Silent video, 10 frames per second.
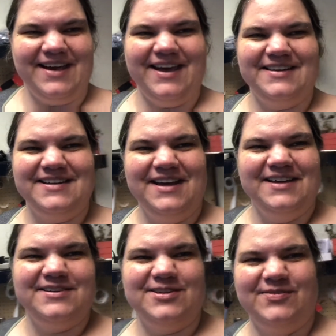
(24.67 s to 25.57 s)
And
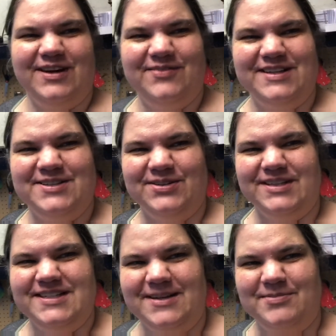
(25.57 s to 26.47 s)
don't mind my totally
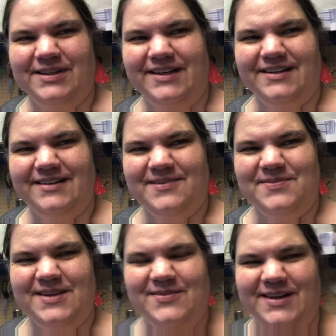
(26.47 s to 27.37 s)
dead plant up
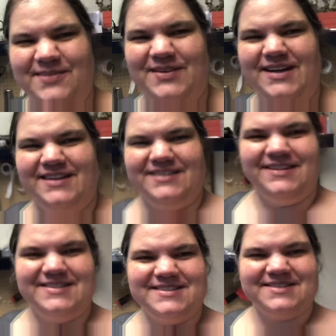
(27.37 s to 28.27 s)
there behind my head,
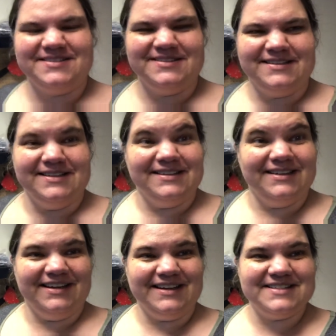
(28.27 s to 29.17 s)
because
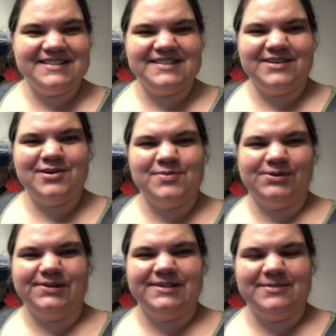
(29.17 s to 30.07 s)
I guess that's how I
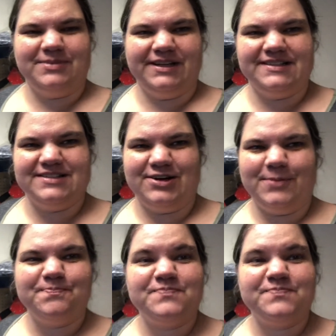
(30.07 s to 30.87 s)
roll, dead plants and all.